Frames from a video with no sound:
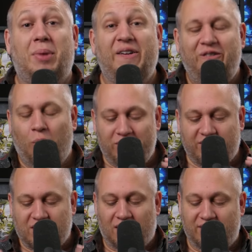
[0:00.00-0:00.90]
I thought this
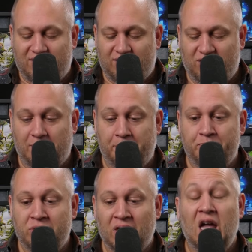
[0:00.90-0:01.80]
card system
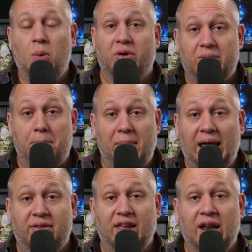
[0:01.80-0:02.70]
was
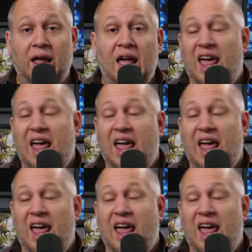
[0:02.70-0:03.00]
amazing.